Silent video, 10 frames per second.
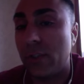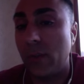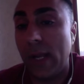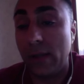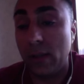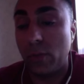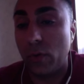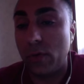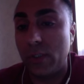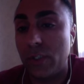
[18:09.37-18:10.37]
to handle a
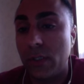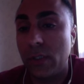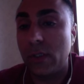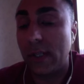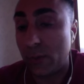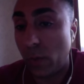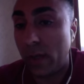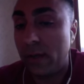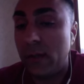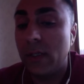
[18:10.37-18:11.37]
brokerage. That's
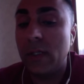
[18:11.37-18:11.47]
one.